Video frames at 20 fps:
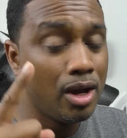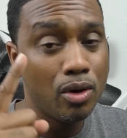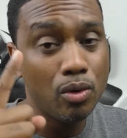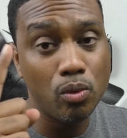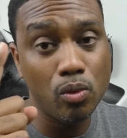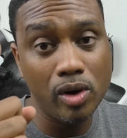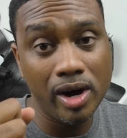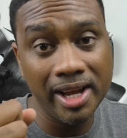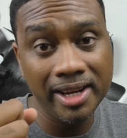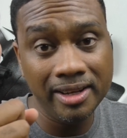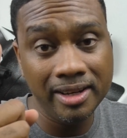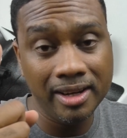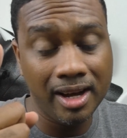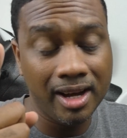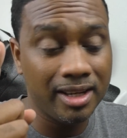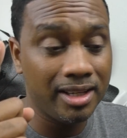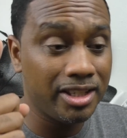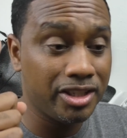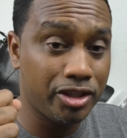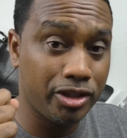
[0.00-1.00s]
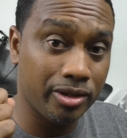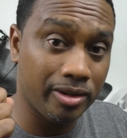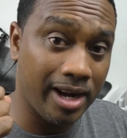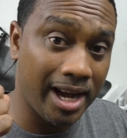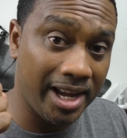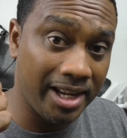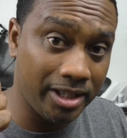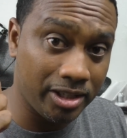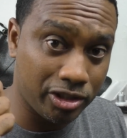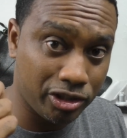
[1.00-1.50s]
One, unless your
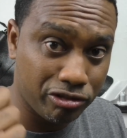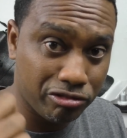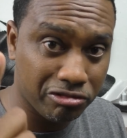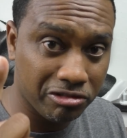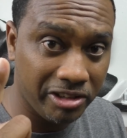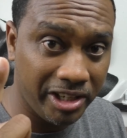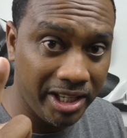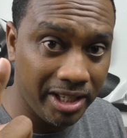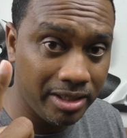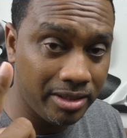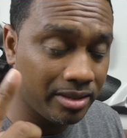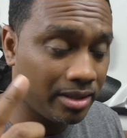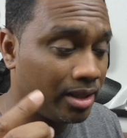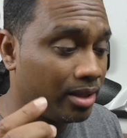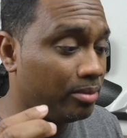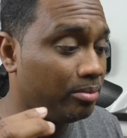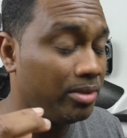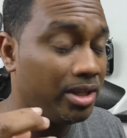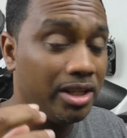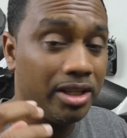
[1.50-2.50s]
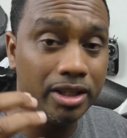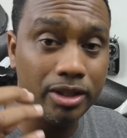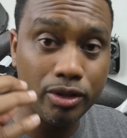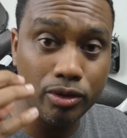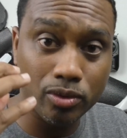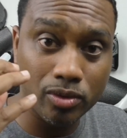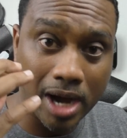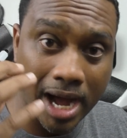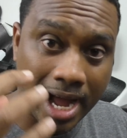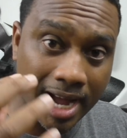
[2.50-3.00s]
eye is trained, meaning
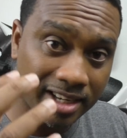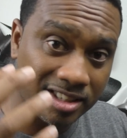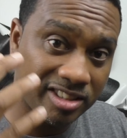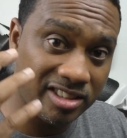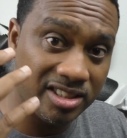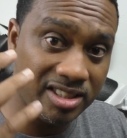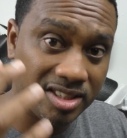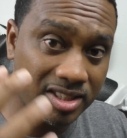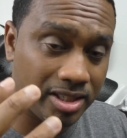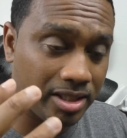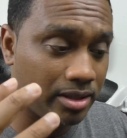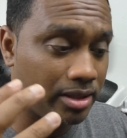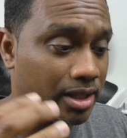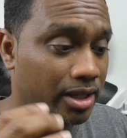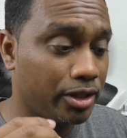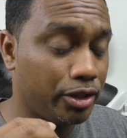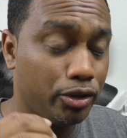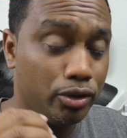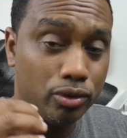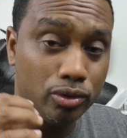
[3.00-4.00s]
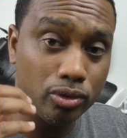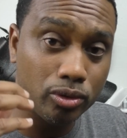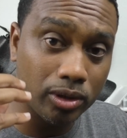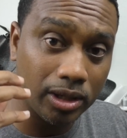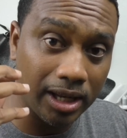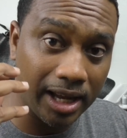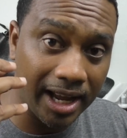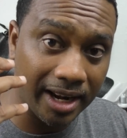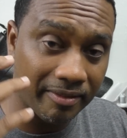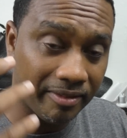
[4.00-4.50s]
you actually sit down and you do
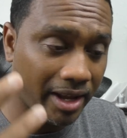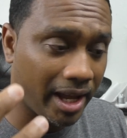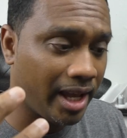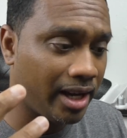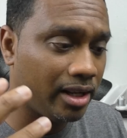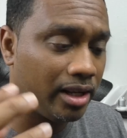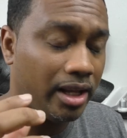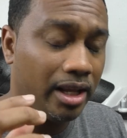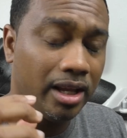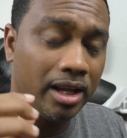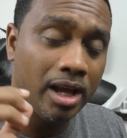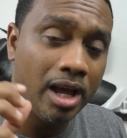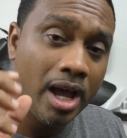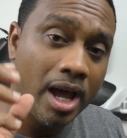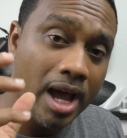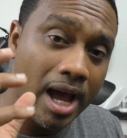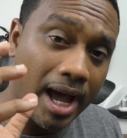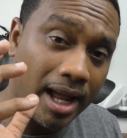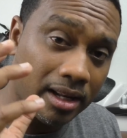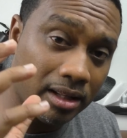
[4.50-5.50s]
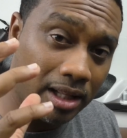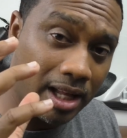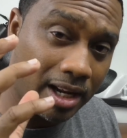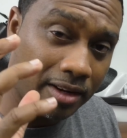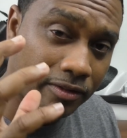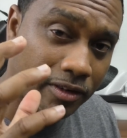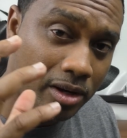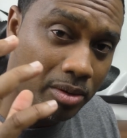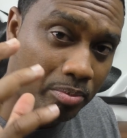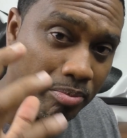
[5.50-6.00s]
a lot of editing and a lot
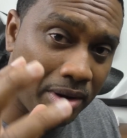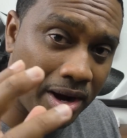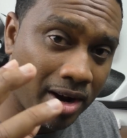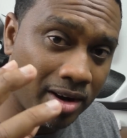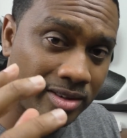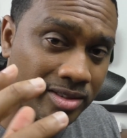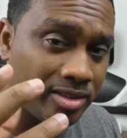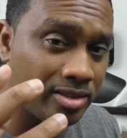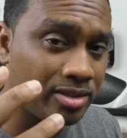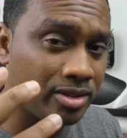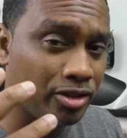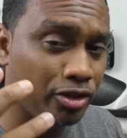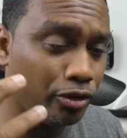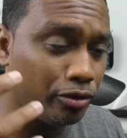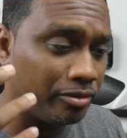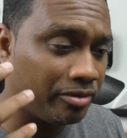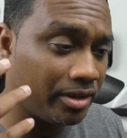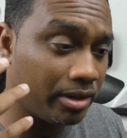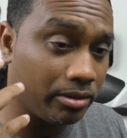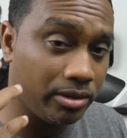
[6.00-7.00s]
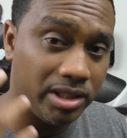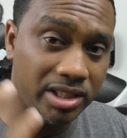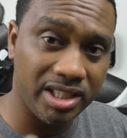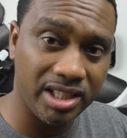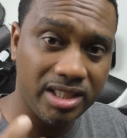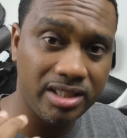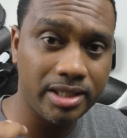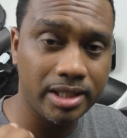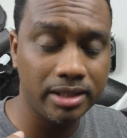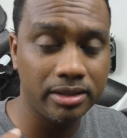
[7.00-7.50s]
of comparisons and you're a very
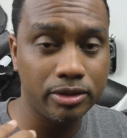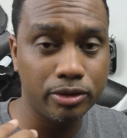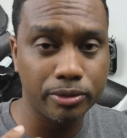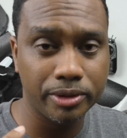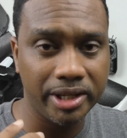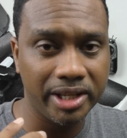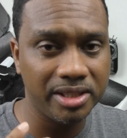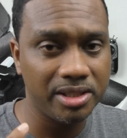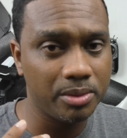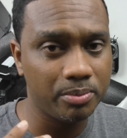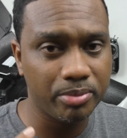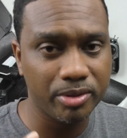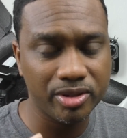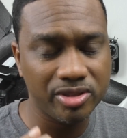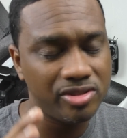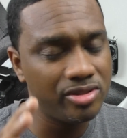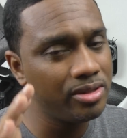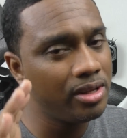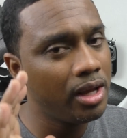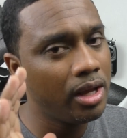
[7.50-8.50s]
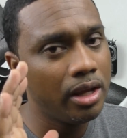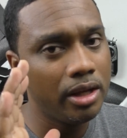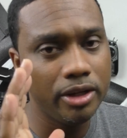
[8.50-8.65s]
detailed oriented person,